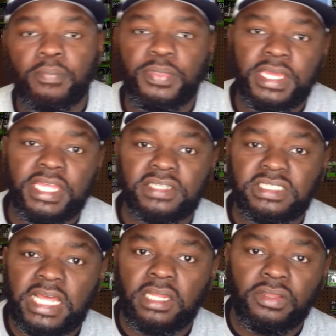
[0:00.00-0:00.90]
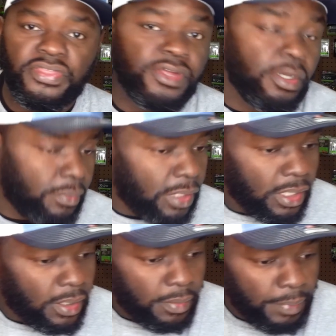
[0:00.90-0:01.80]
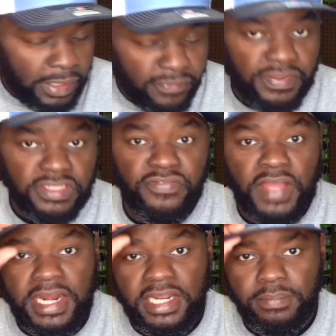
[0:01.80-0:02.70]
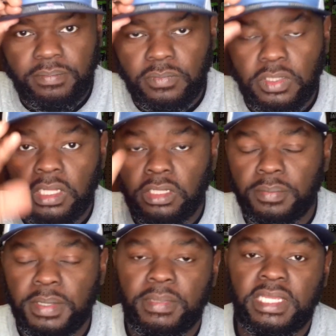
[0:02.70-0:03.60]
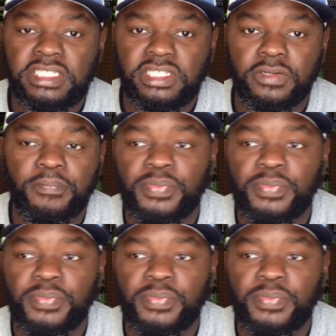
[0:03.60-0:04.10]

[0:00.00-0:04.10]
It gives you that little thump, make the fish find it a little bit easier.